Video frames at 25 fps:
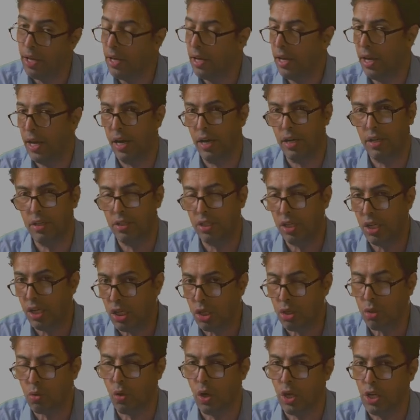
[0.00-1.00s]
And these
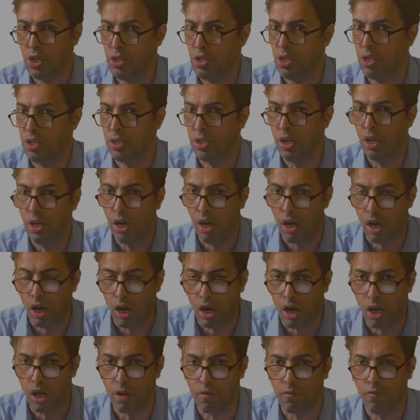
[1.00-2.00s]
questions
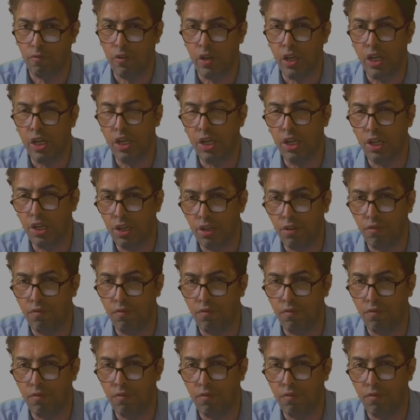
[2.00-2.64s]
are very,